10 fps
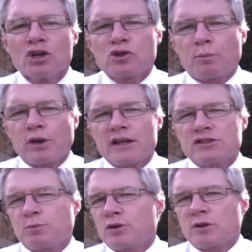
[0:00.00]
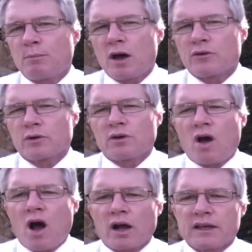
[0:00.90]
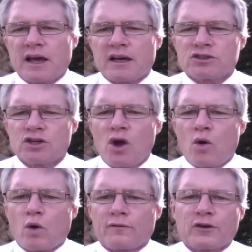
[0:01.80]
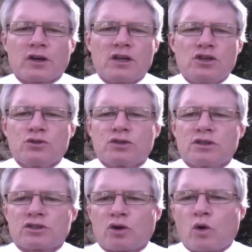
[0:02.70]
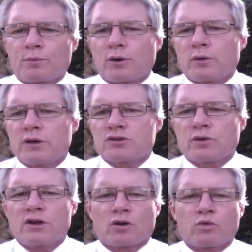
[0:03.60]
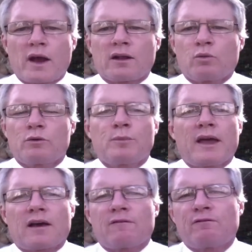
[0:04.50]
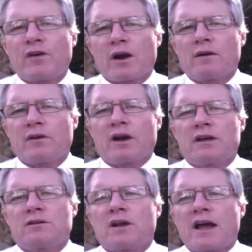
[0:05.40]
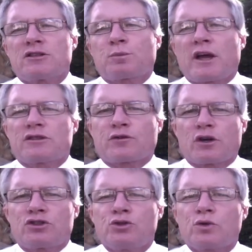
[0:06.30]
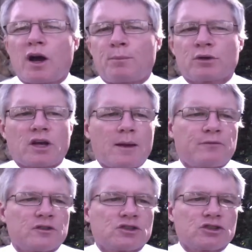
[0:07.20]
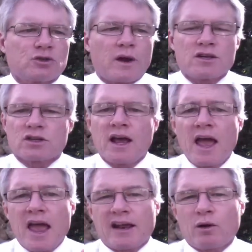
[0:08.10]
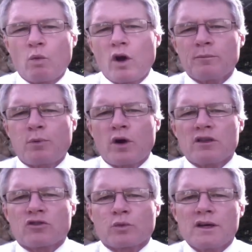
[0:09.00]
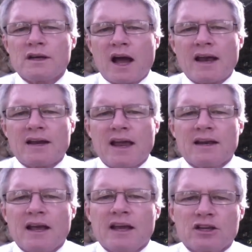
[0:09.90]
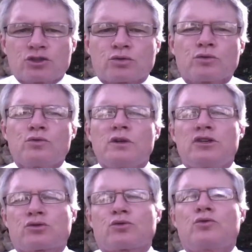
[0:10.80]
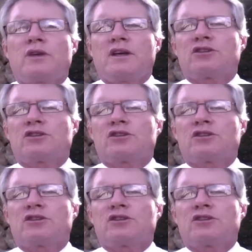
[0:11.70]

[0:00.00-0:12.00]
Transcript: so a place to put the mother-in-law, guests, or if you're going to use it as a corporate retreat or rental, would make a very, very nice place for a two-couple type of a situation. And at 1.398, it truly, truly